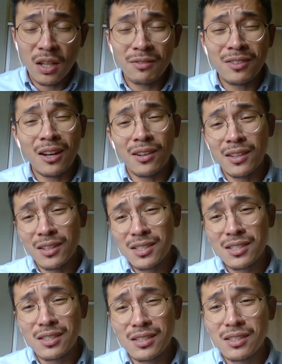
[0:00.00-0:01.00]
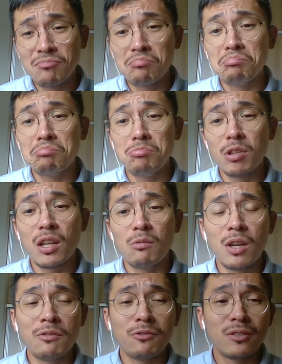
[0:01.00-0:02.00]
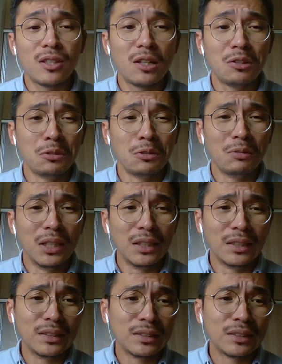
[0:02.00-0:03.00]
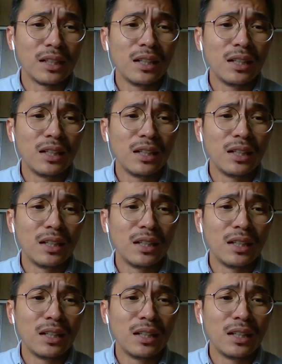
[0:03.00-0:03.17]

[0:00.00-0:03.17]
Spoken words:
If there is, we gotta wait for another 2 weeks.